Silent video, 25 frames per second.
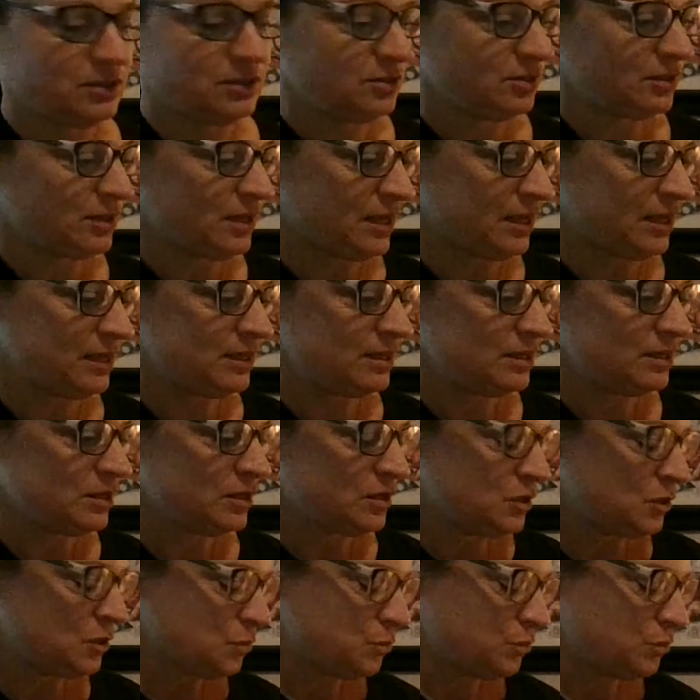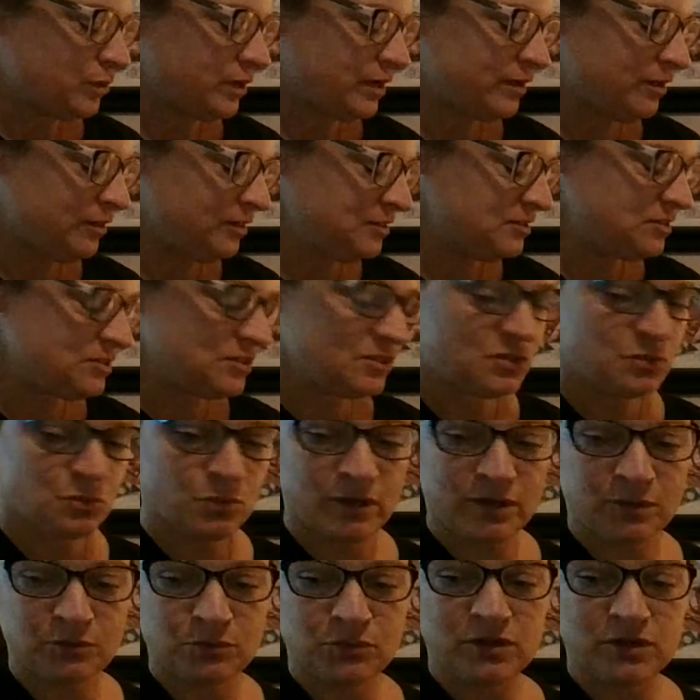Okay, well, this is
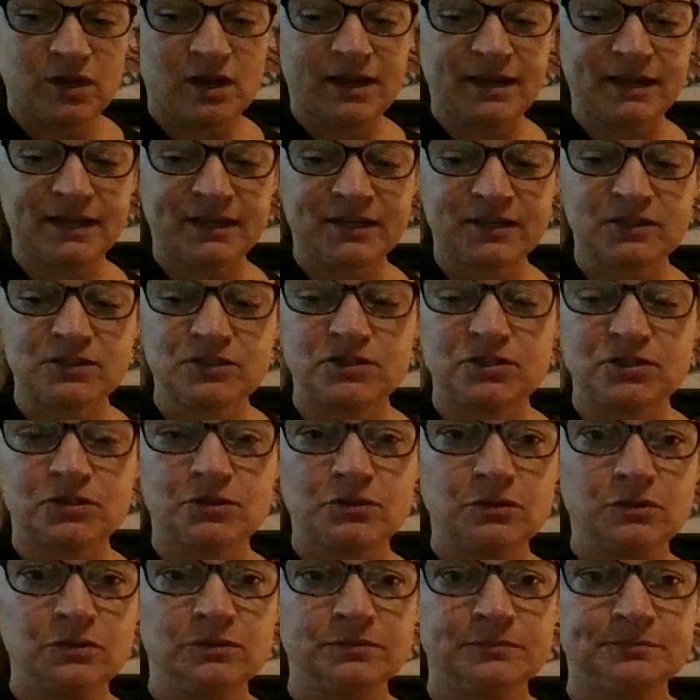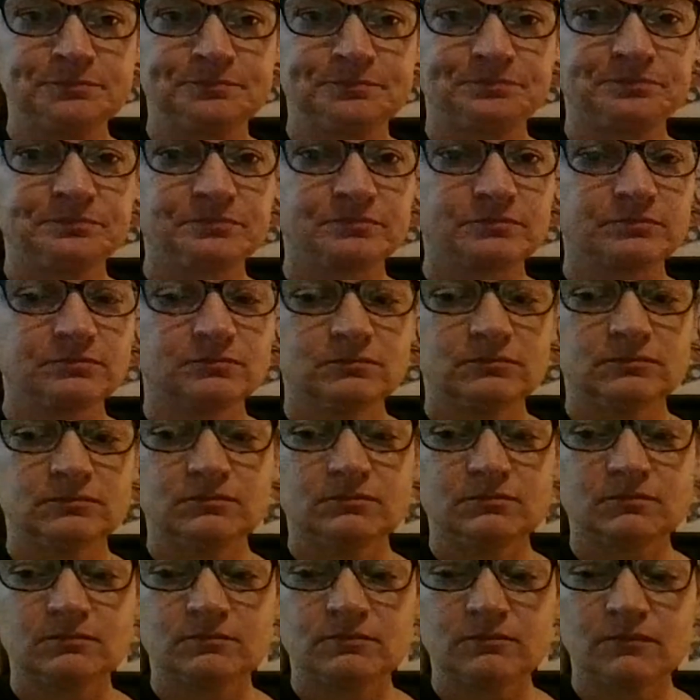one where I could do
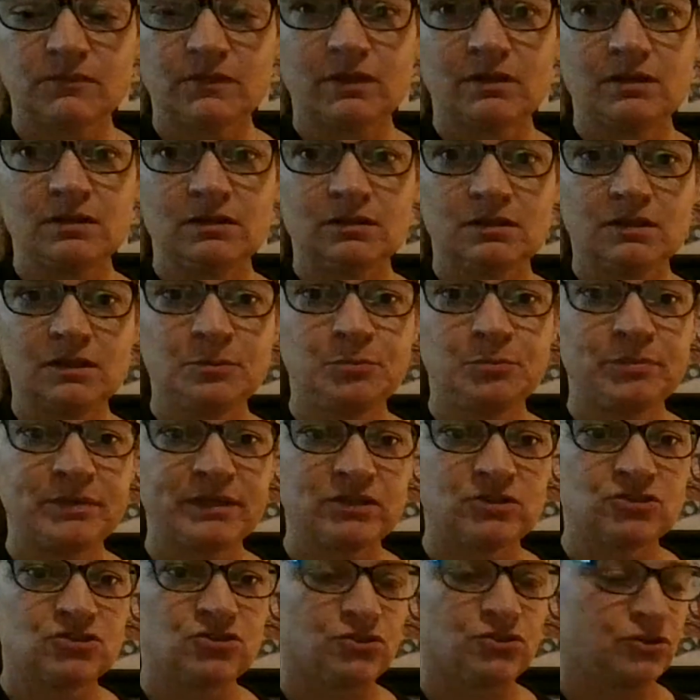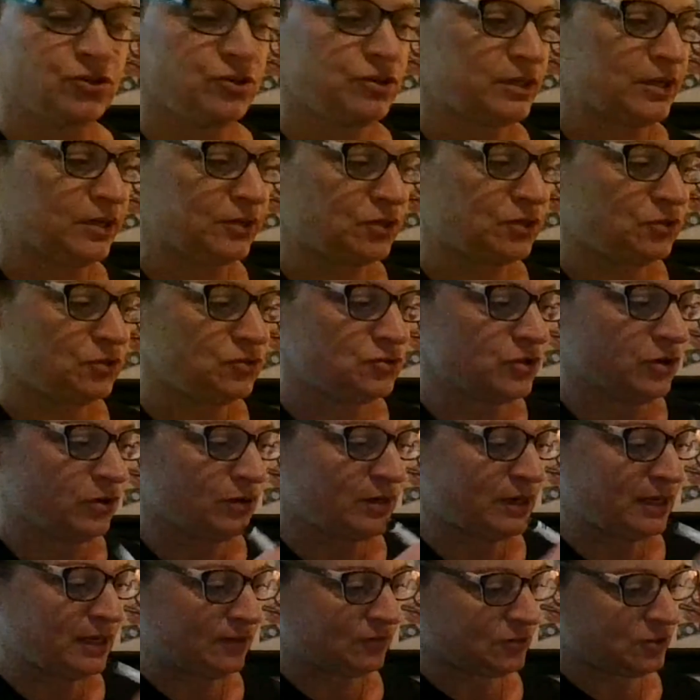a picture. Now, you don't
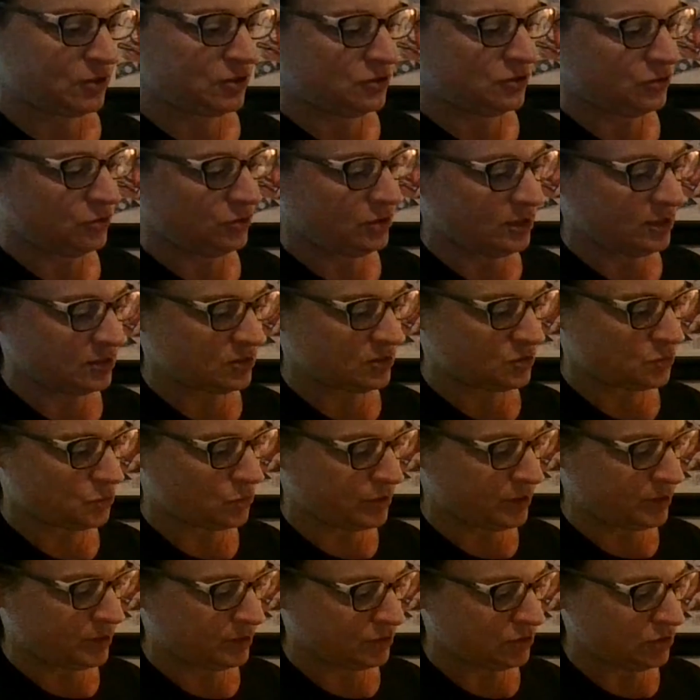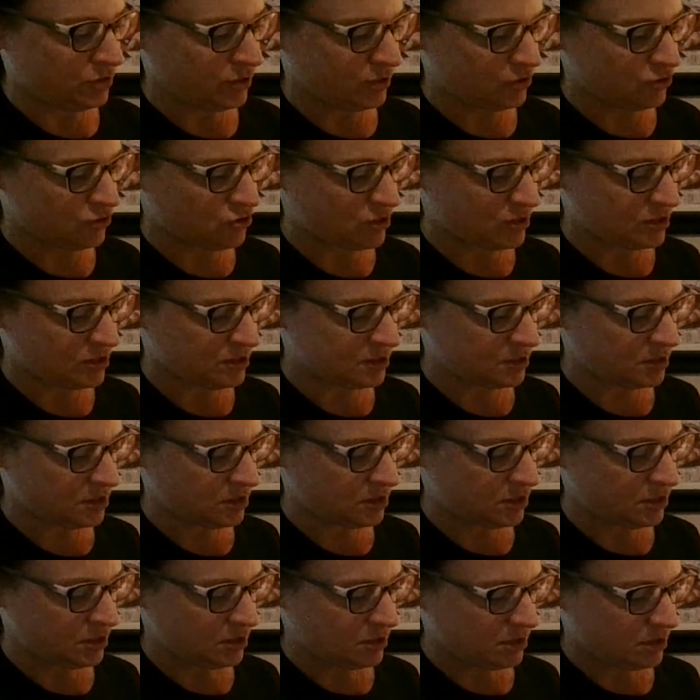have to do this one. You can just
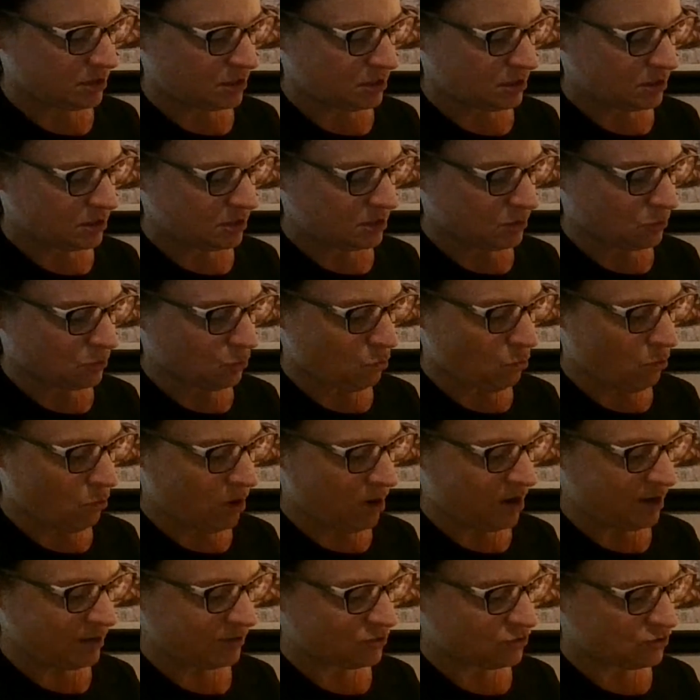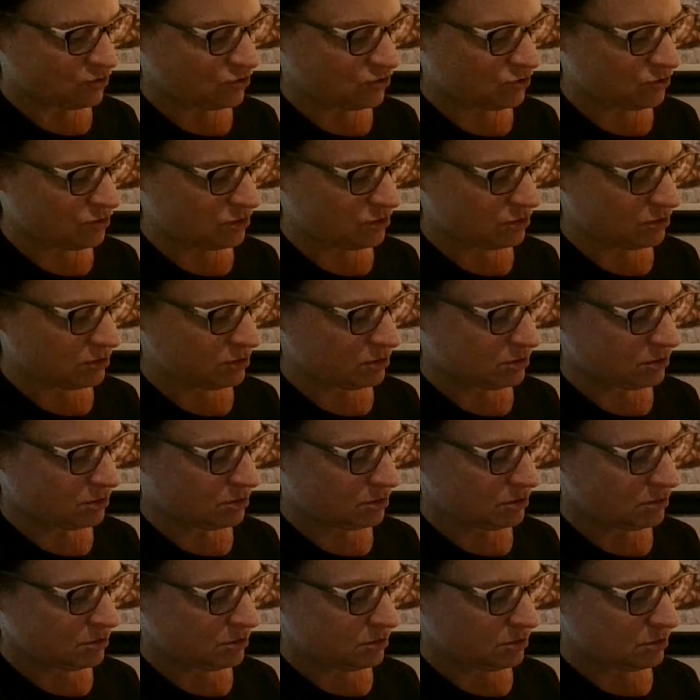watch,
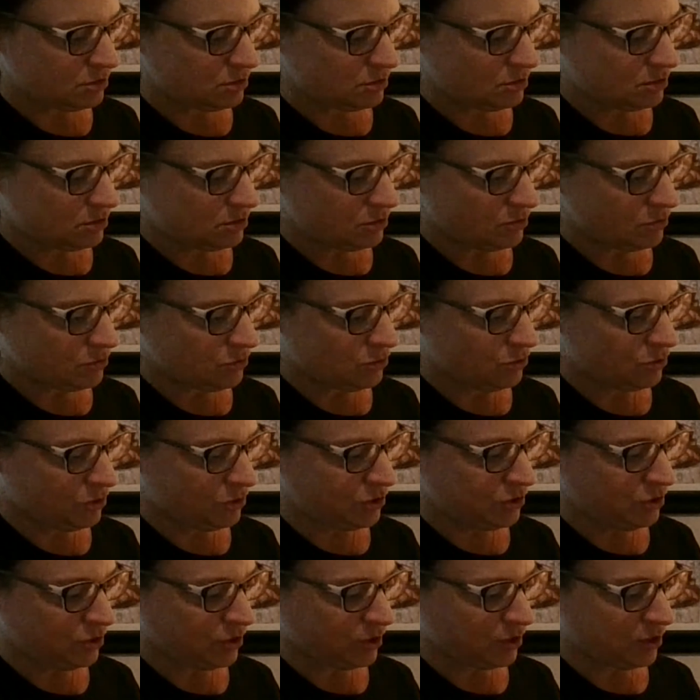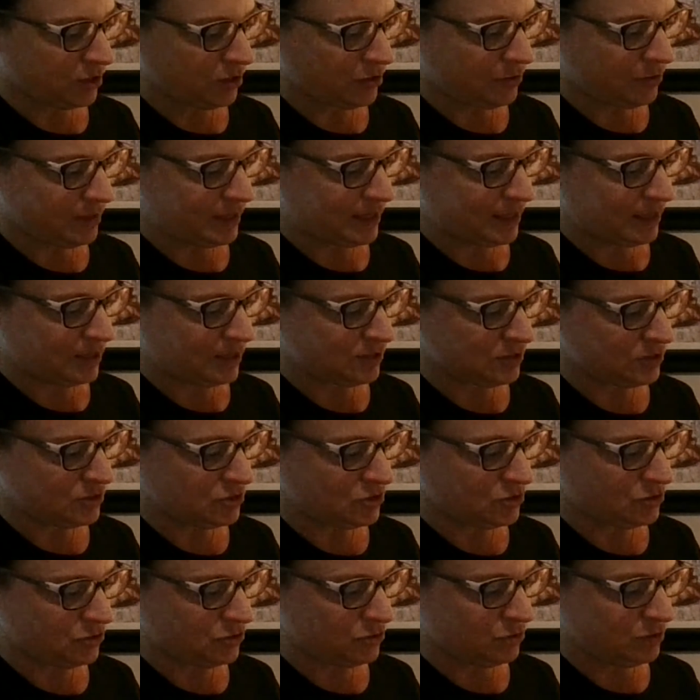or you can go ahead and
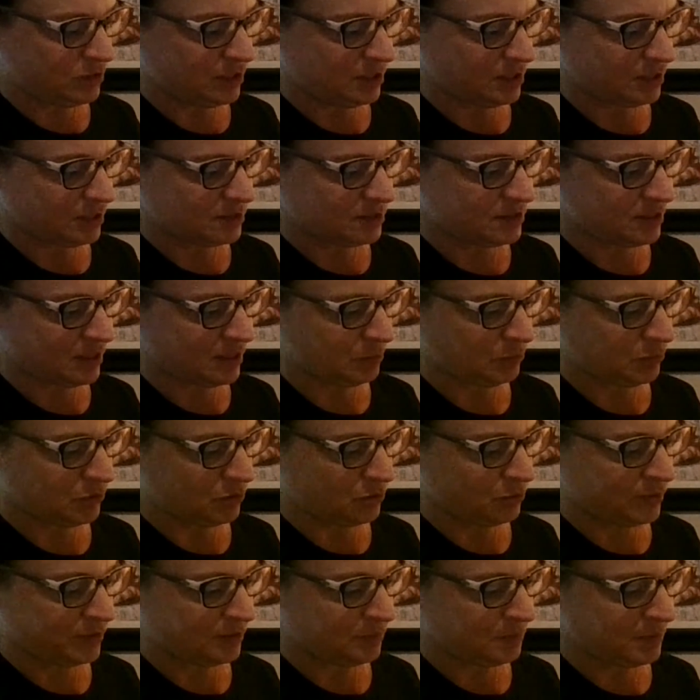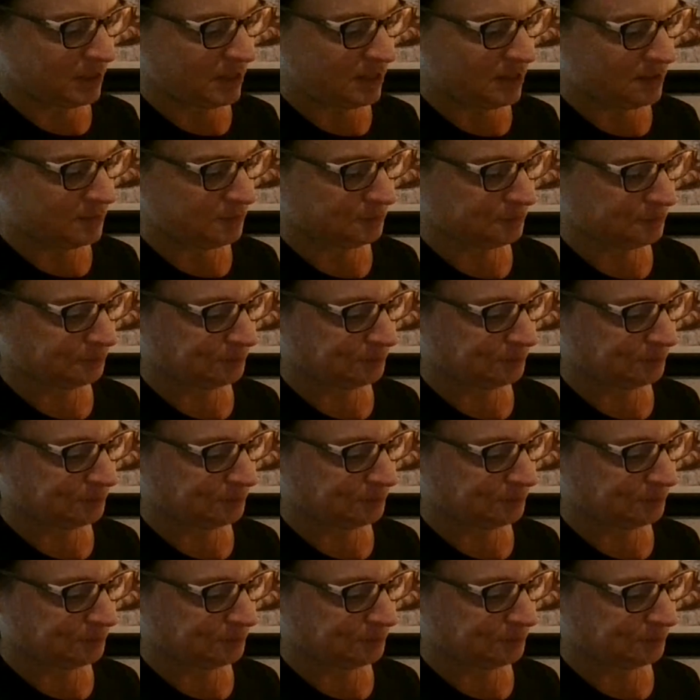do the example with me.